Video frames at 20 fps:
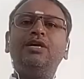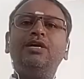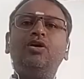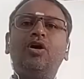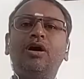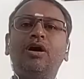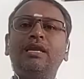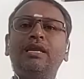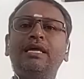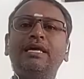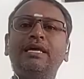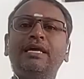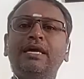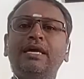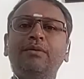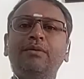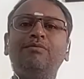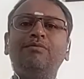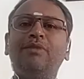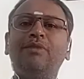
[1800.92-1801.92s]
calling
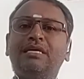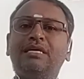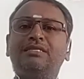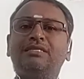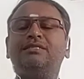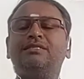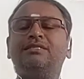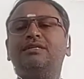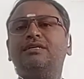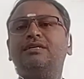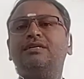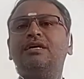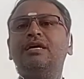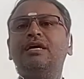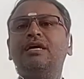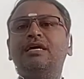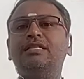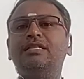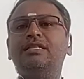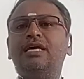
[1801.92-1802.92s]
him as
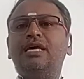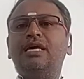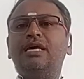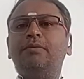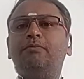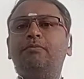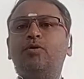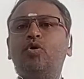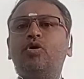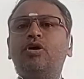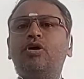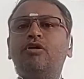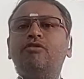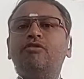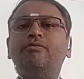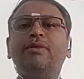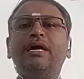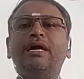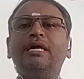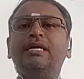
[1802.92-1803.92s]
the
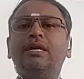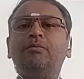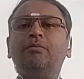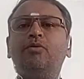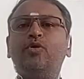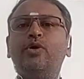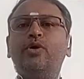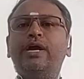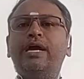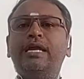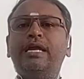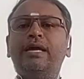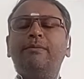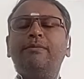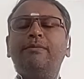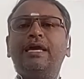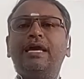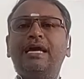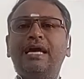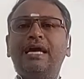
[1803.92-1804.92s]
pro-government and
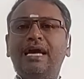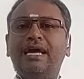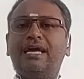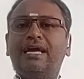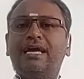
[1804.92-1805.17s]
pro-ADMK guy.